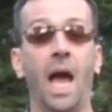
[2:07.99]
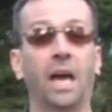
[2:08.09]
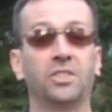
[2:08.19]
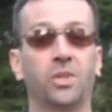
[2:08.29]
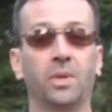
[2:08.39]

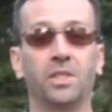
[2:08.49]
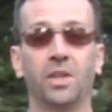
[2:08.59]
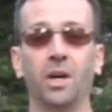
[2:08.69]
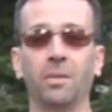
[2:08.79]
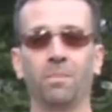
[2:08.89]
As a
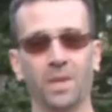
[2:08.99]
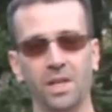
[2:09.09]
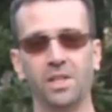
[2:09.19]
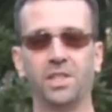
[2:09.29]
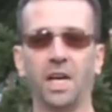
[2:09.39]
result,
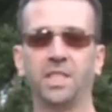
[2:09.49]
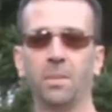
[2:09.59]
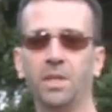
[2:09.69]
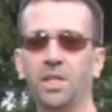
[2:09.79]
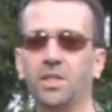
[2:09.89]
such
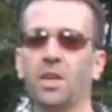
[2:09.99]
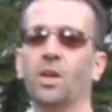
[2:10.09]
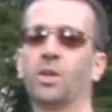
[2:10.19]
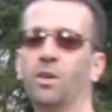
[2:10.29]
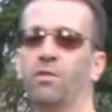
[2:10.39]
images
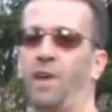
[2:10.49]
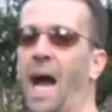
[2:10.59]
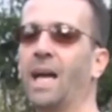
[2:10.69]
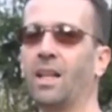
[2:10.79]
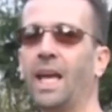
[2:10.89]
could
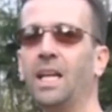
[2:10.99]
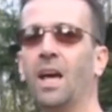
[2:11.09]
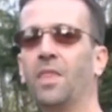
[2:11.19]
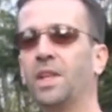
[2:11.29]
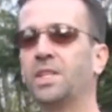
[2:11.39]
violate
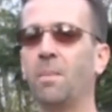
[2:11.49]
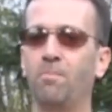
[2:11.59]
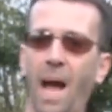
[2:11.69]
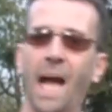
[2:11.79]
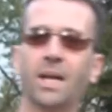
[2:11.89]
the
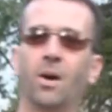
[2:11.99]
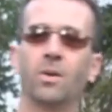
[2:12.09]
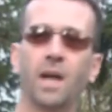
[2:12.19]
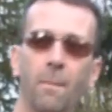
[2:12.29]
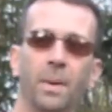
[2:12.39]

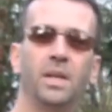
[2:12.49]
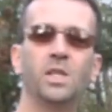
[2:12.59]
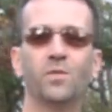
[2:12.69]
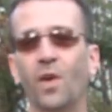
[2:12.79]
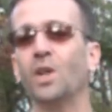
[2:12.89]
tobacco
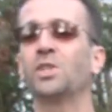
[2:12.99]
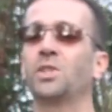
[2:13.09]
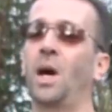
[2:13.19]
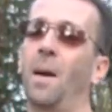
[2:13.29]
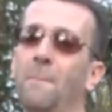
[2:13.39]
company's
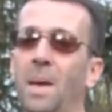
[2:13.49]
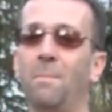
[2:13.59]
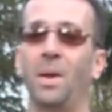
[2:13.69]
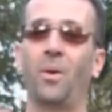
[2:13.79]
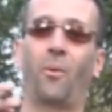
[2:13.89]
First
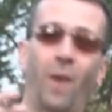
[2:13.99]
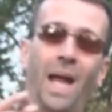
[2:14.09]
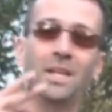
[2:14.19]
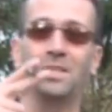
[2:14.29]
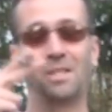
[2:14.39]
Amendment
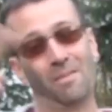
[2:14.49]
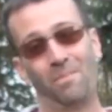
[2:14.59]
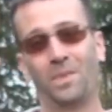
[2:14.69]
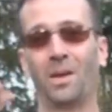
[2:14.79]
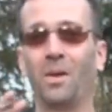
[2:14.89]
rights.
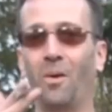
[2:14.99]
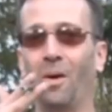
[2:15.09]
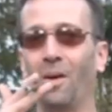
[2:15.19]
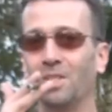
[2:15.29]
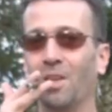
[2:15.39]

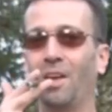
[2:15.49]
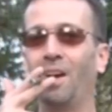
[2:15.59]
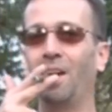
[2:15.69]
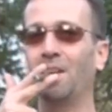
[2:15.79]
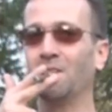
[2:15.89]
So
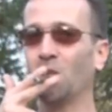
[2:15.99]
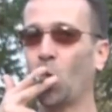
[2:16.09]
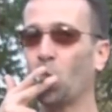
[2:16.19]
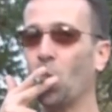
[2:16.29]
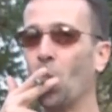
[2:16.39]
there it is.
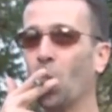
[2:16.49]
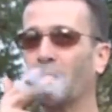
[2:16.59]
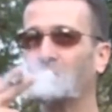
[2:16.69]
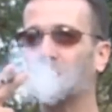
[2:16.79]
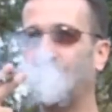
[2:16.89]

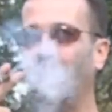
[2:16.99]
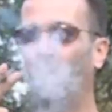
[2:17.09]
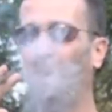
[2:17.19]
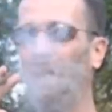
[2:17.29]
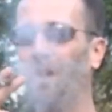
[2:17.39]
Kind
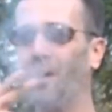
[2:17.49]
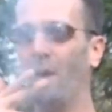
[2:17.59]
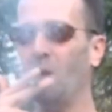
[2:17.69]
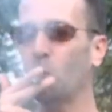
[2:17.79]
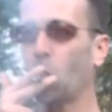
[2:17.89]
of weird,
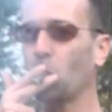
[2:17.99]
huh?